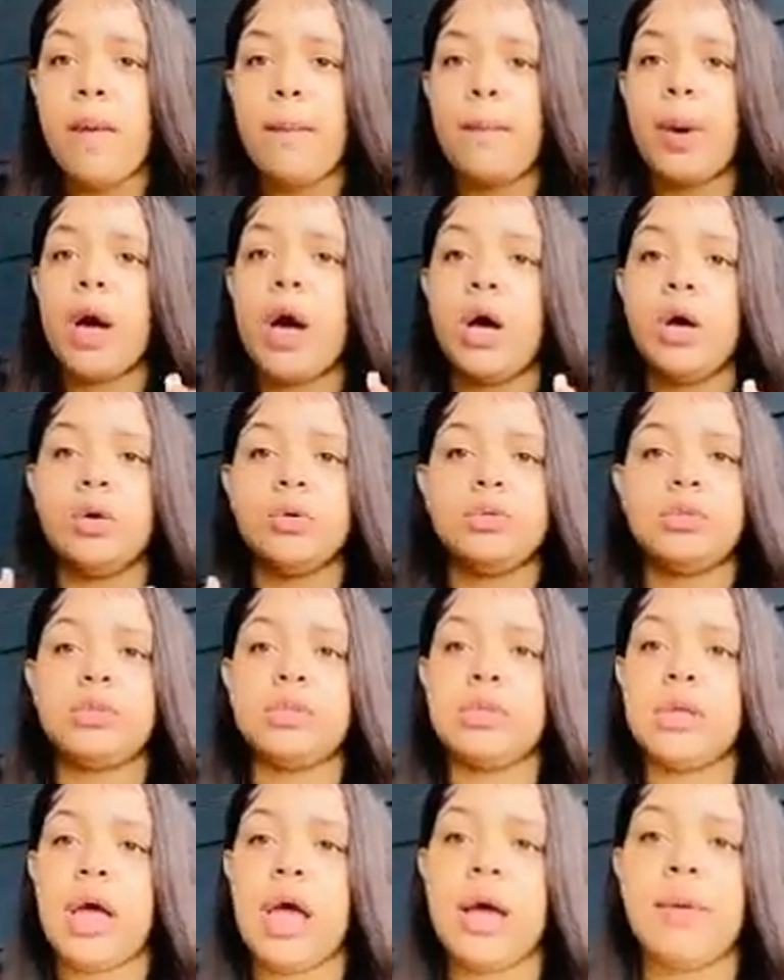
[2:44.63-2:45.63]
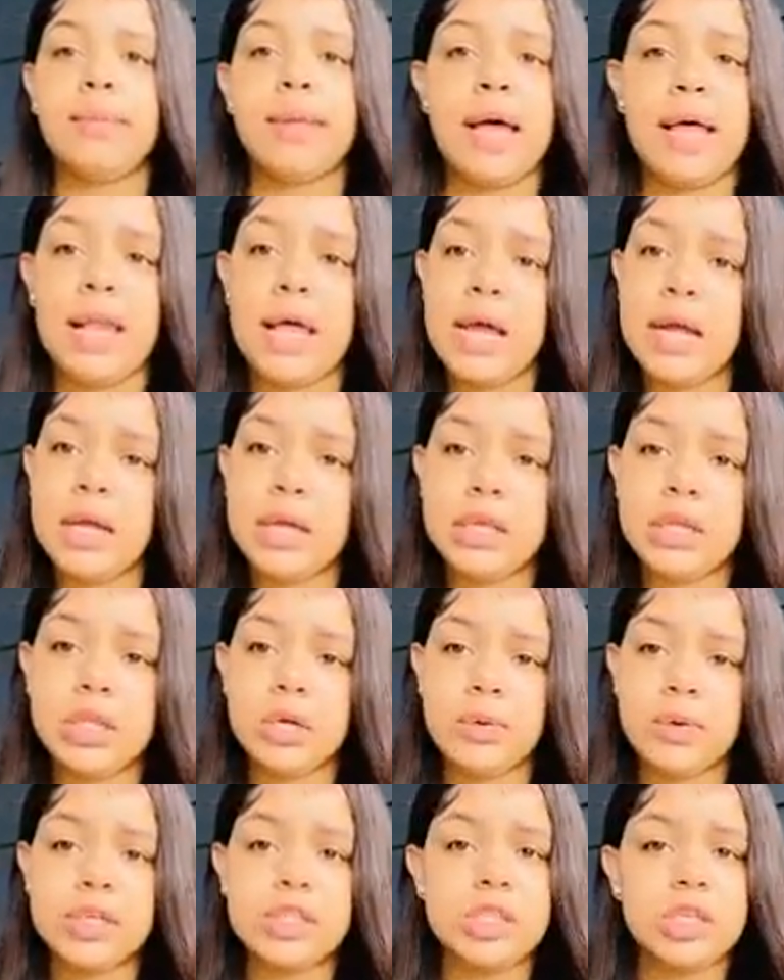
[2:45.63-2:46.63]
Pause. I'm not like
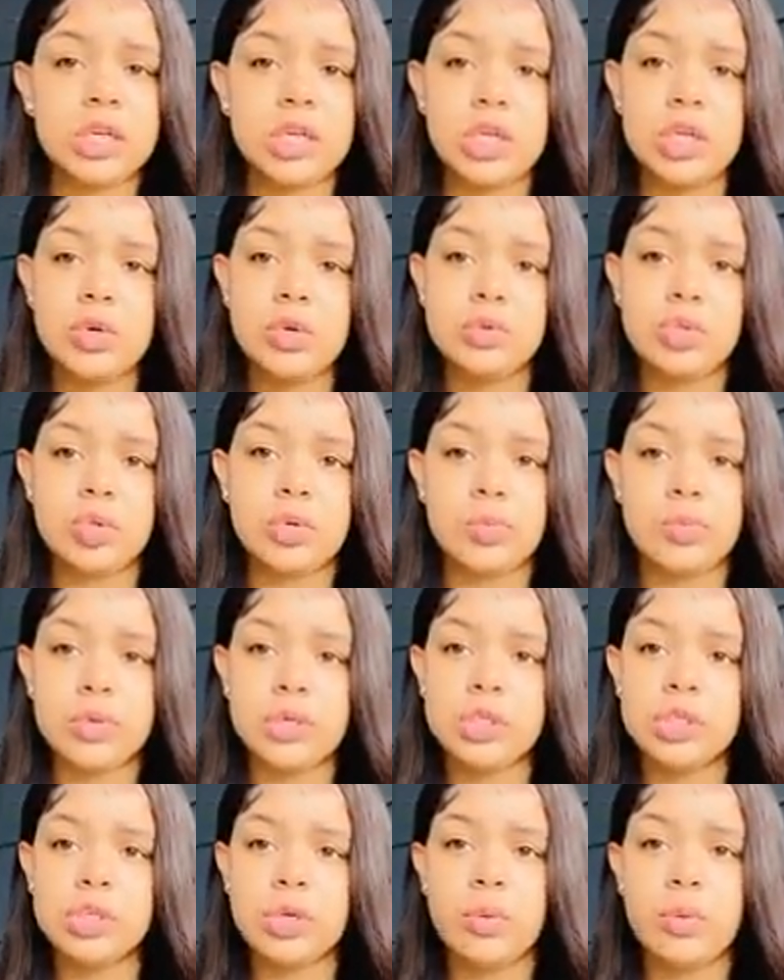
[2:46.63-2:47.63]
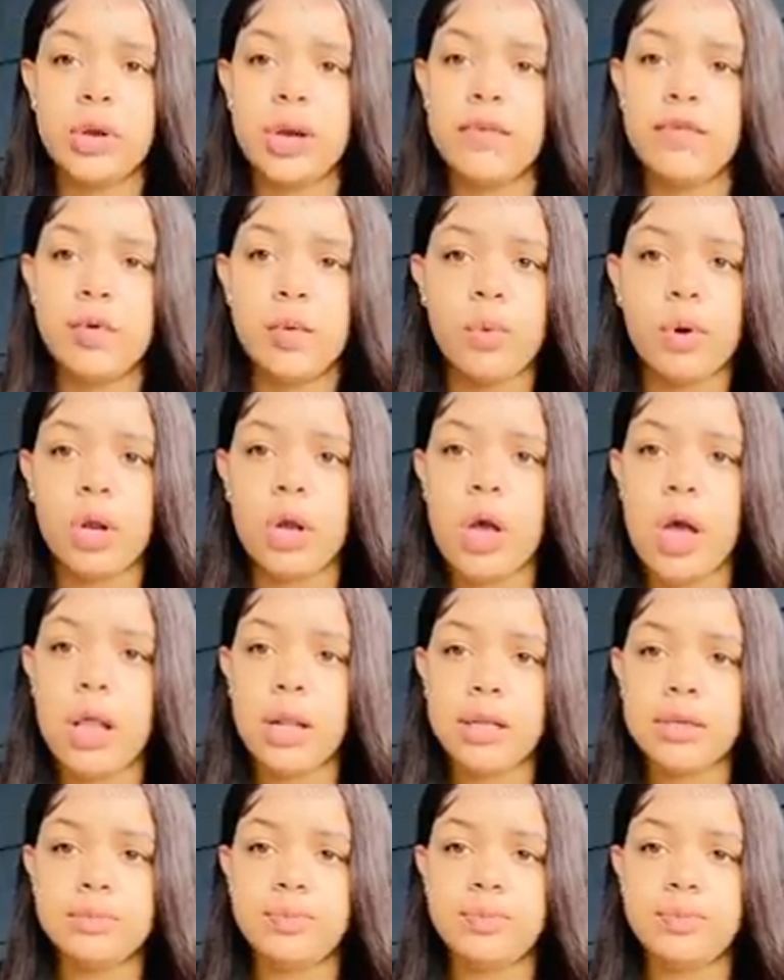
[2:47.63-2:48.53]
the rest of the YouTubers or whatever you want to call it.